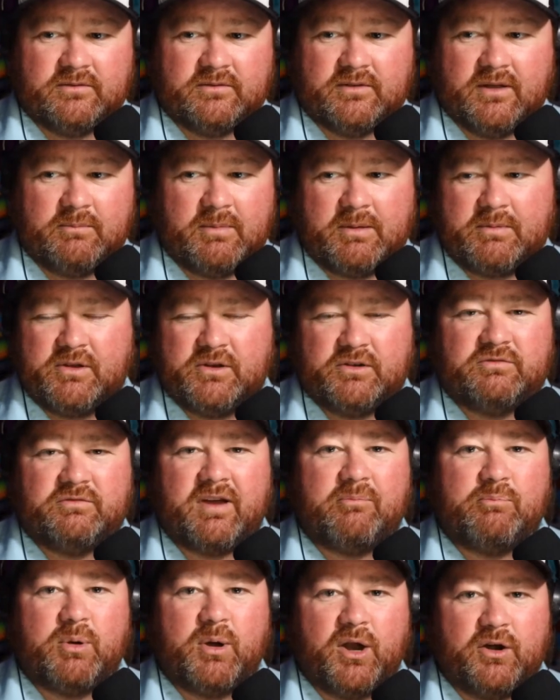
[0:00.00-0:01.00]
and maybe there's
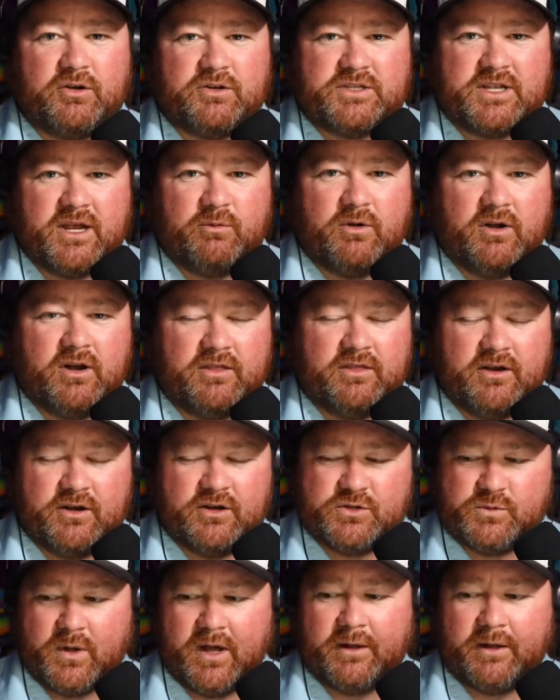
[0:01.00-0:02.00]
5 putters that were in there
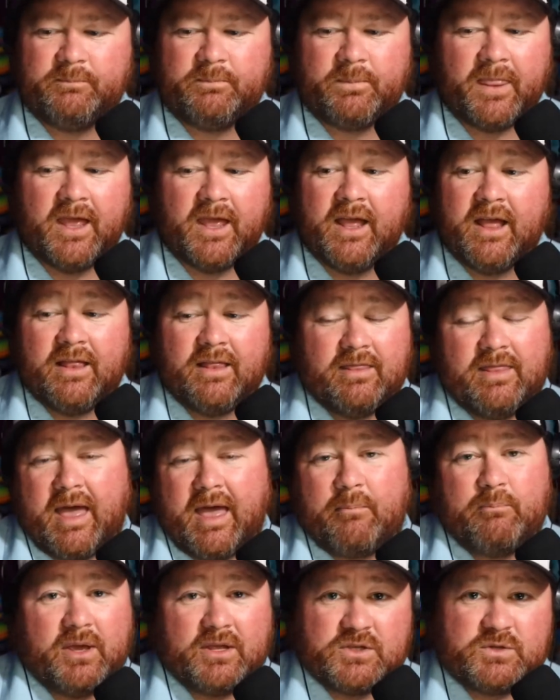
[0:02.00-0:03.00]
as well.
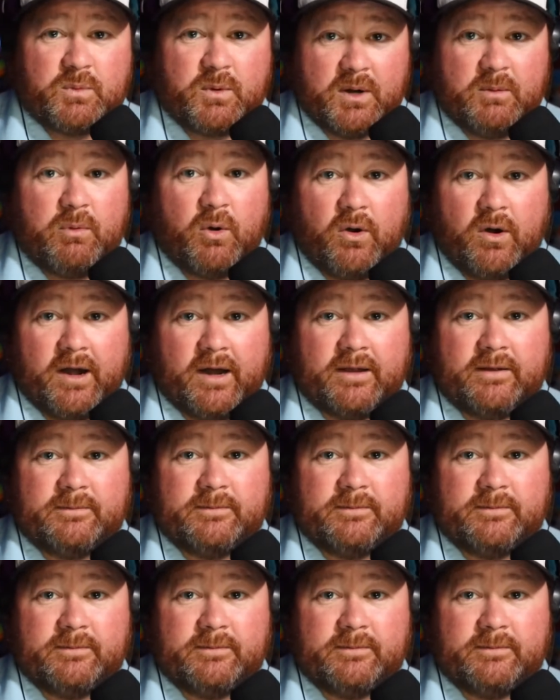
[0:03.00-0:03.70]
That bin's pretty boring.